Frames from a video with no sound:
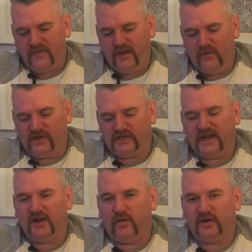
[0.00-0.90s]
I wouldn't say
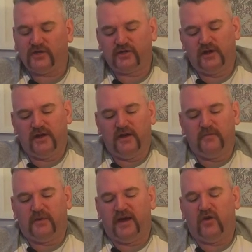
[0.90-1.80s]
any worse,
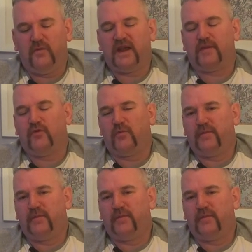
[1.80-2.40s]
but it'll make it more